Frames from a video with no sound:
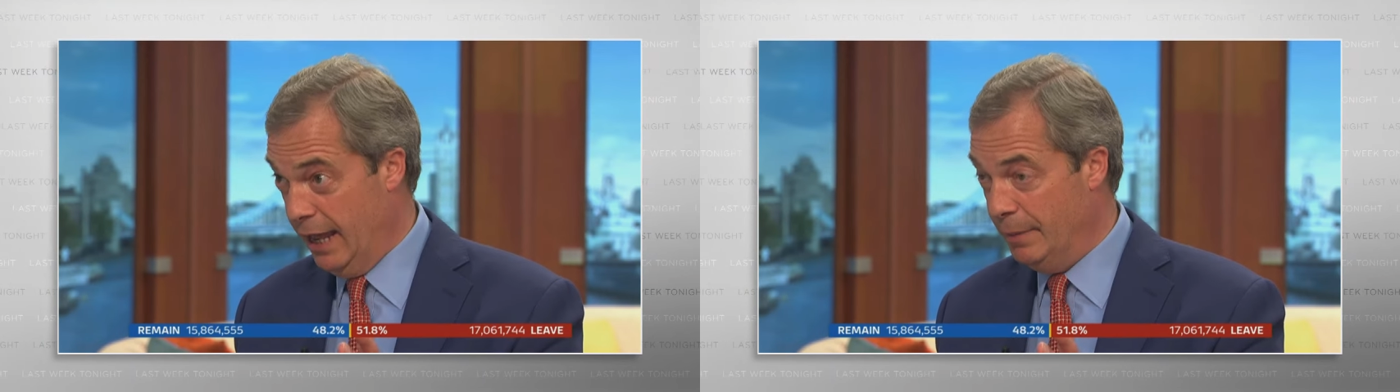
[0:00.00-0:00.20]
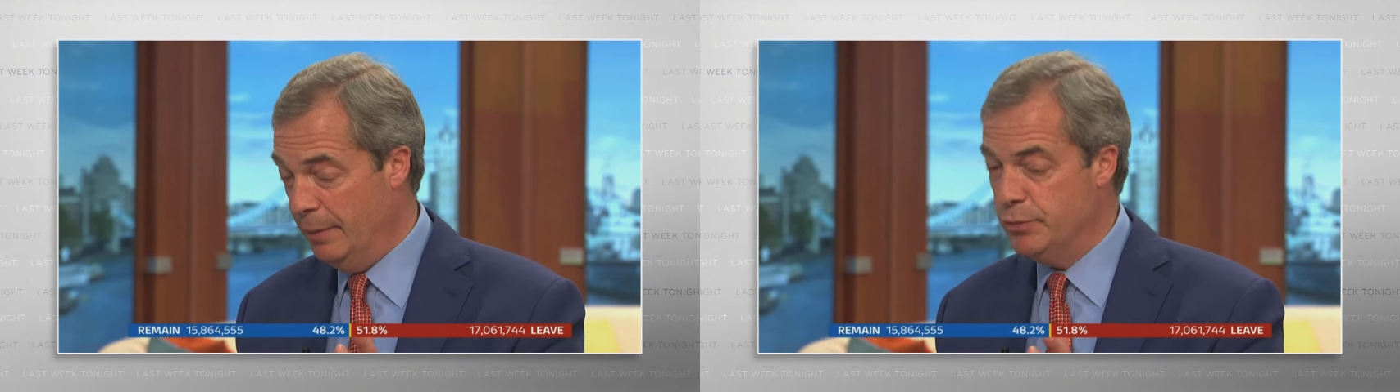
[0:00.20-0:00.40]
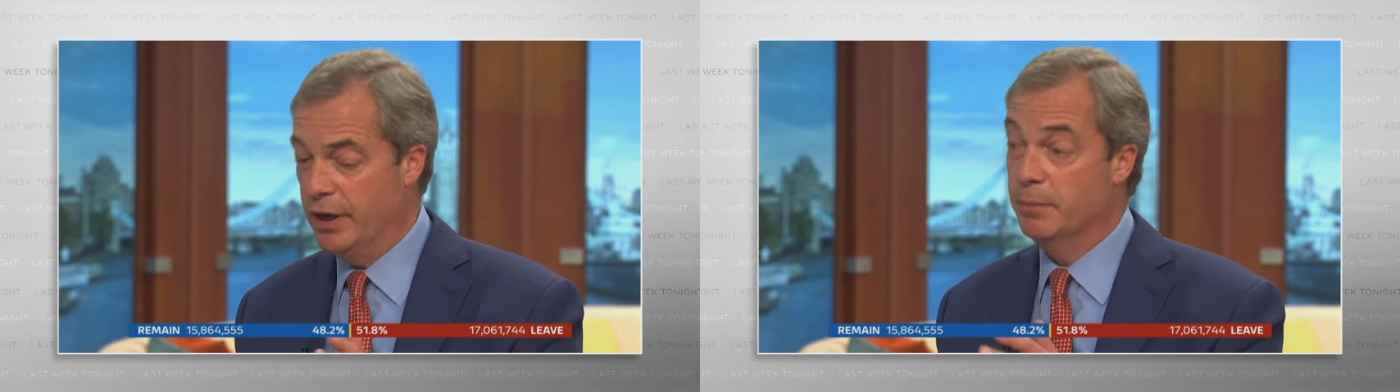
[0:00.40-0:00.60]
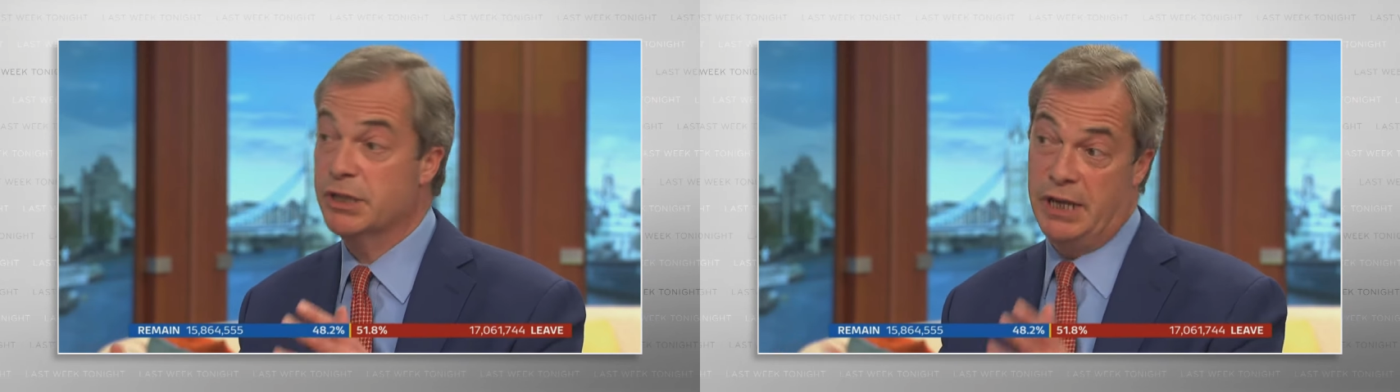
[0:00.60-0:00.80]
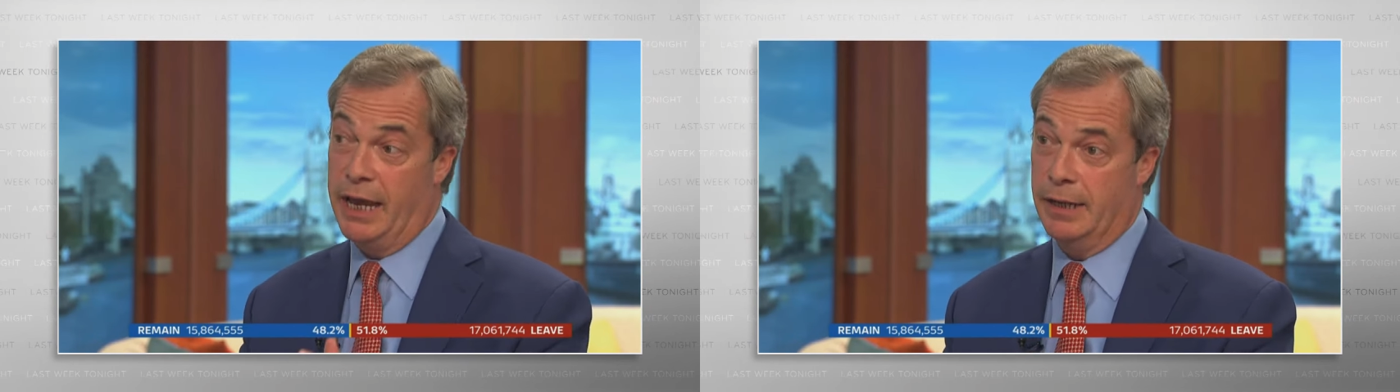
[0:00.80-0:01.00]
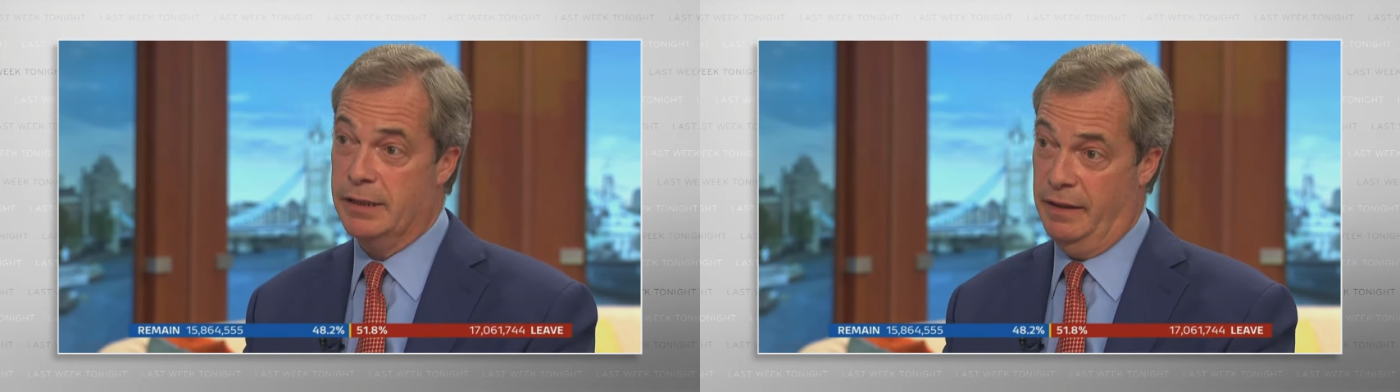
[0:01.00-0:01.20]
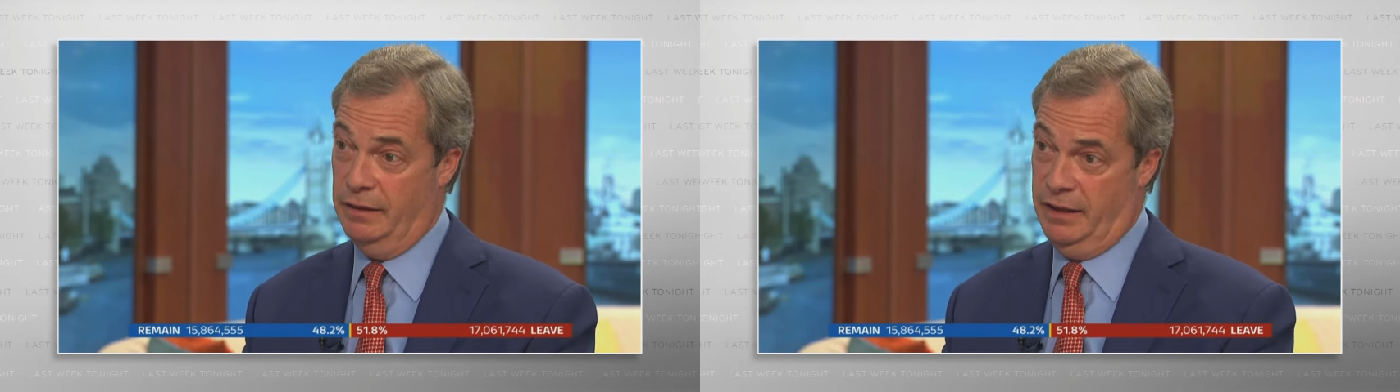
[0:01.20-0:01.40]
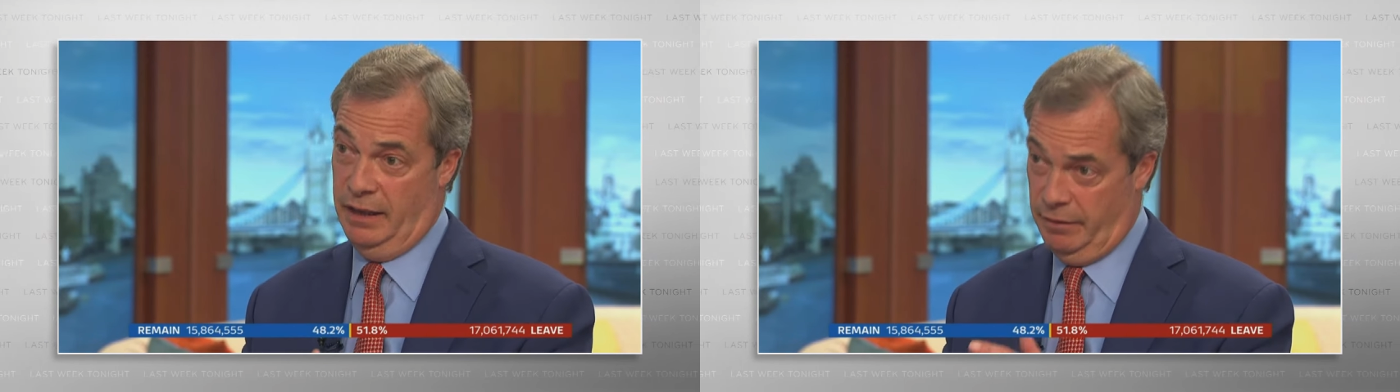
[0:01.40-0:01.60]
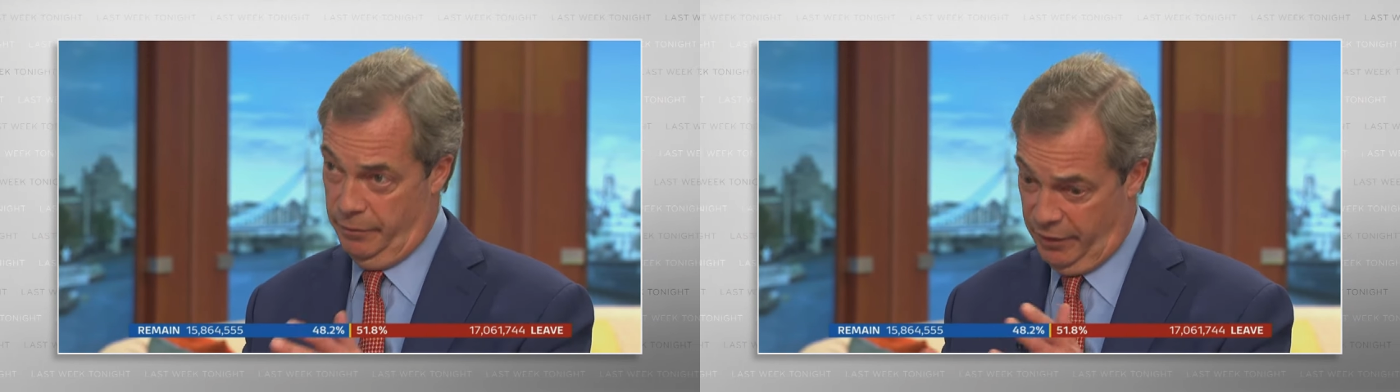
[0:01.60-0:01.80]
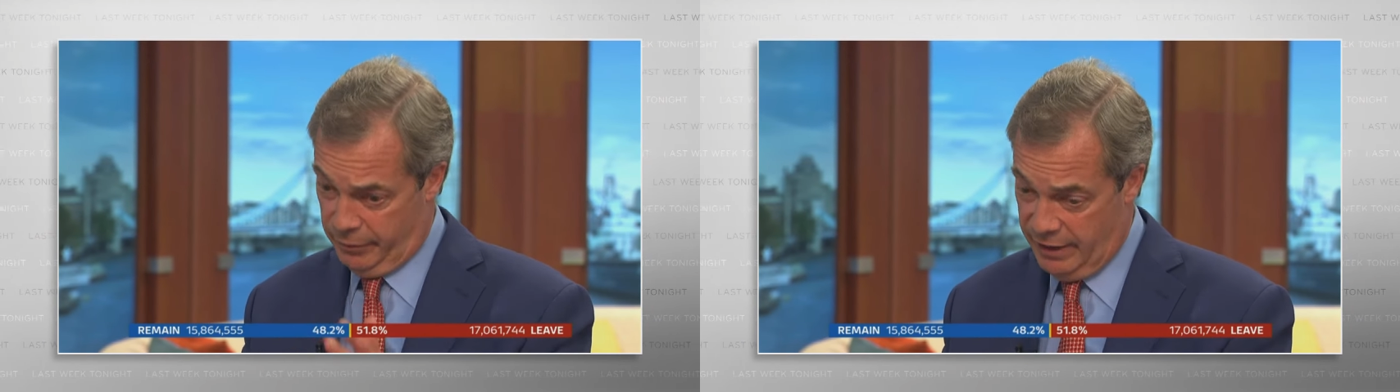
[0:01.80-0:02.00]
That was one of the mistakes, I think, that
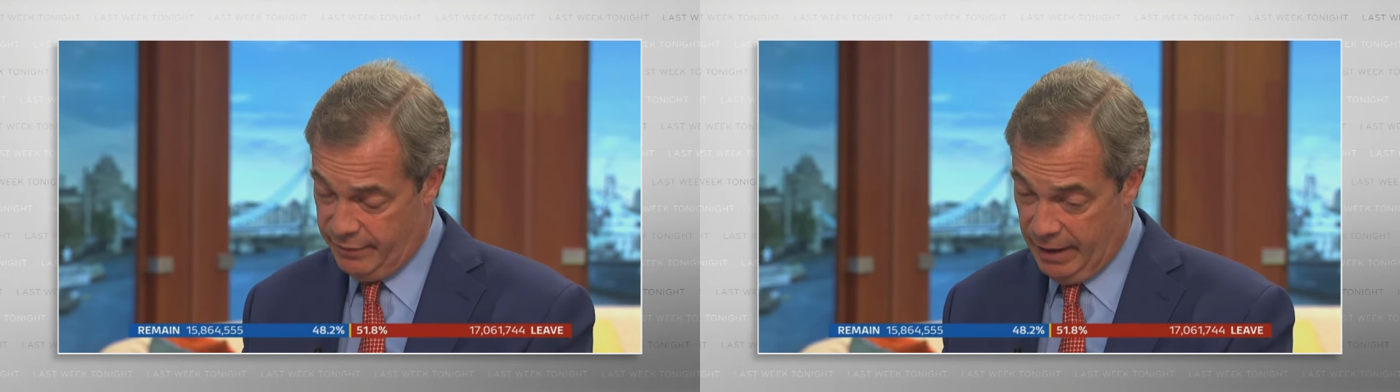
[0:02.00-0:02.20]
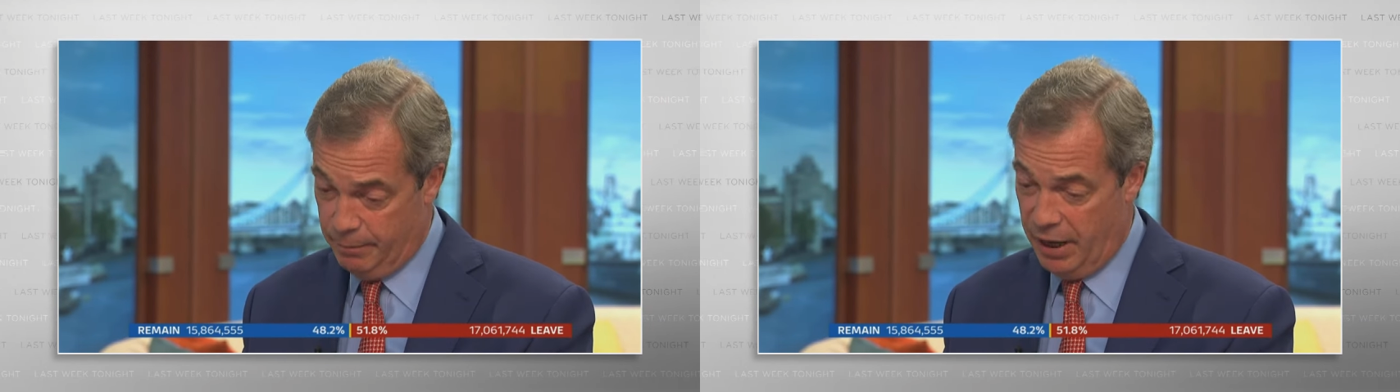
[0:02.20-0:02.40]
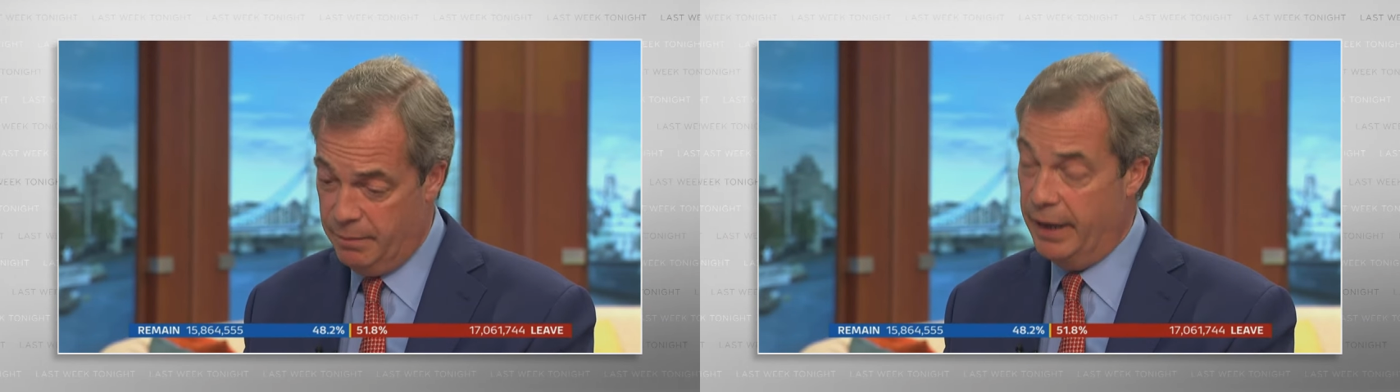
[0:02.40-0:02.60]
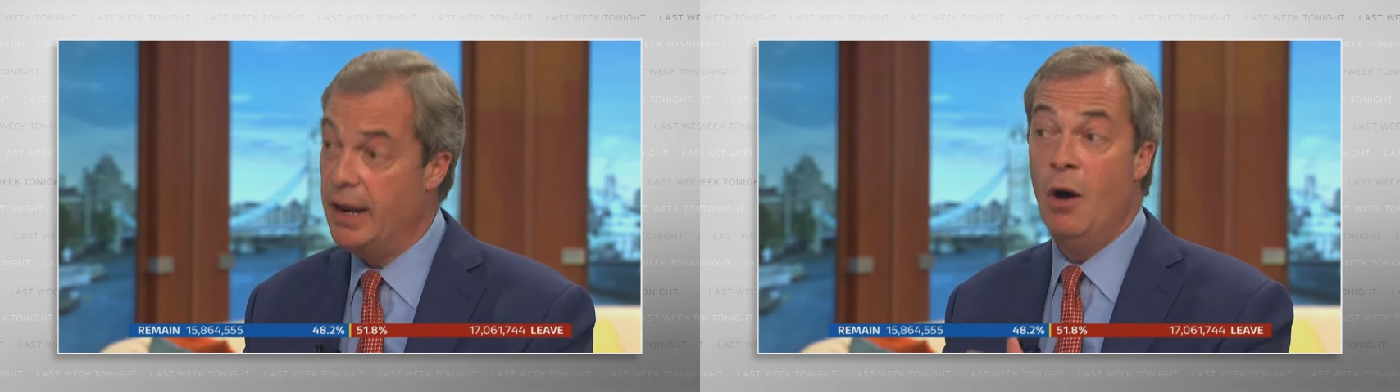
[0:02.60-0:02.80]
the Leave campaign made.